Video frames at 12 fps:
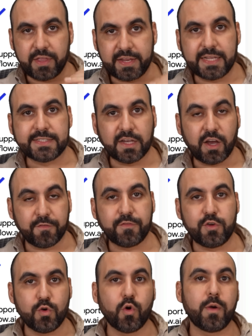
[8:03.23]
needs of
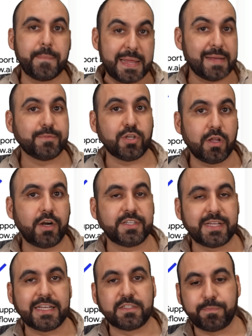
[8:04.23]
your medium to large
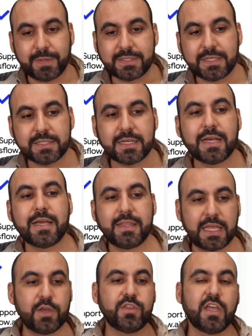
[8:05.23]
size business,
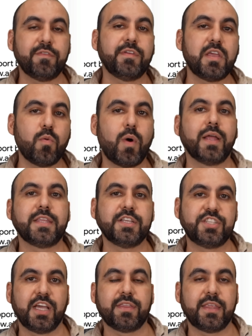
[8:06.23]
then you definitely want to
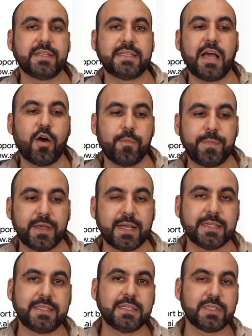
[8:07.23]
check this out,
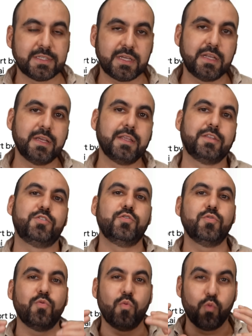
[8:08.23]
because this is going to
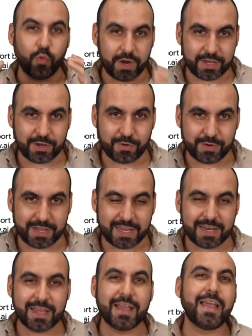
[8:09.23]
do what you
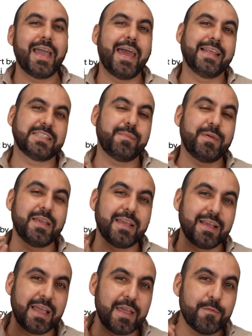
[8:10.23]
need, and it's going to be
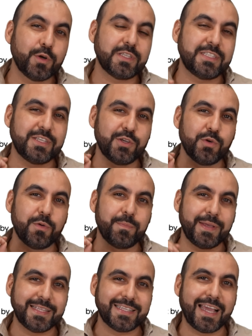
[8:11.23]
able to
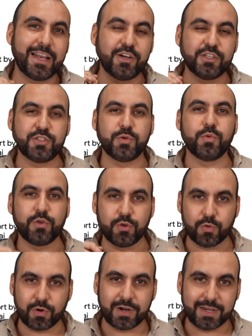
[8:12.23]
be tailored to
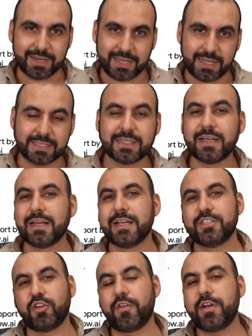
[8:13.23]
your needs.
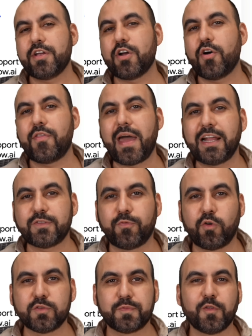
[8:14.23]
So there you go. That is
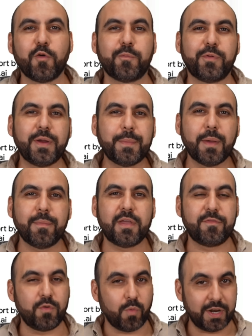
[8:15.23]
FormsFlow Premium.
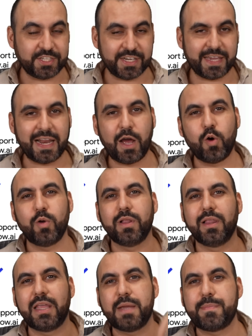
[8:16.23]
If you want to check it out,
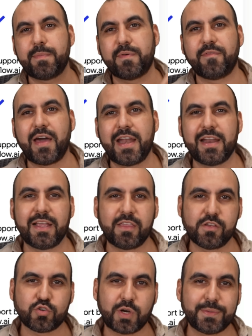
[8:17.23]
link be provided in
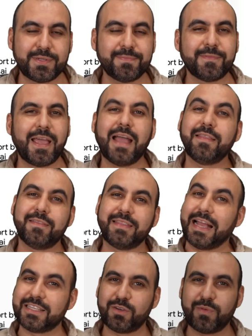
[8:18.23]
the description, and
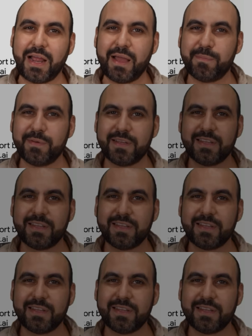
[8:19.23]
a wrap.